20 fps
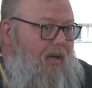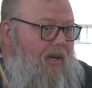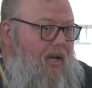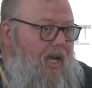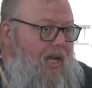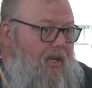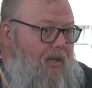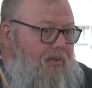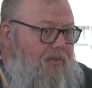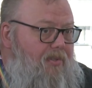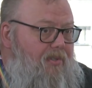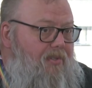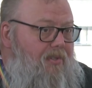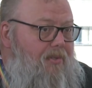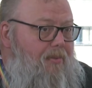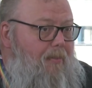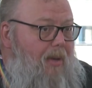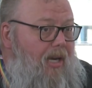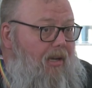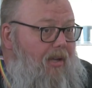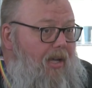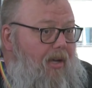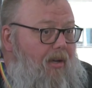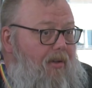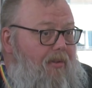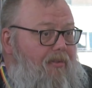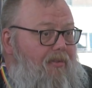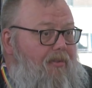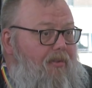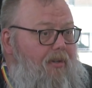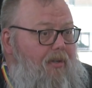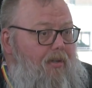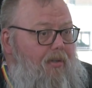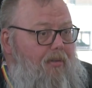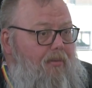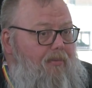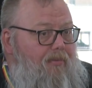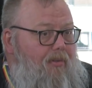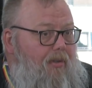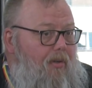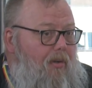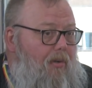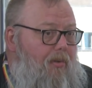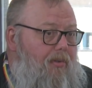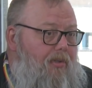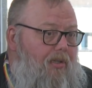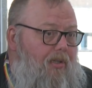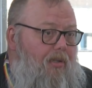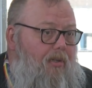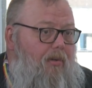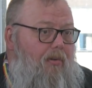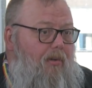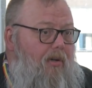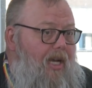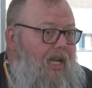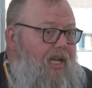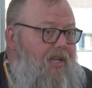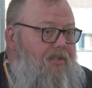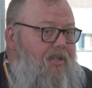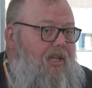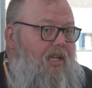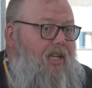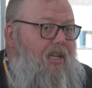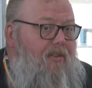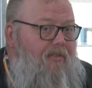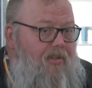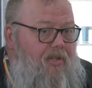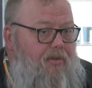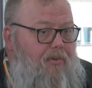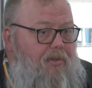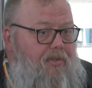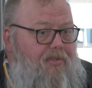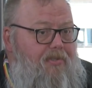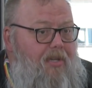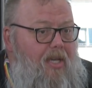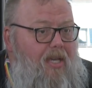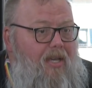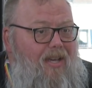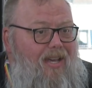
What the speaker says: diagnosis is mental health for older or aging individuals.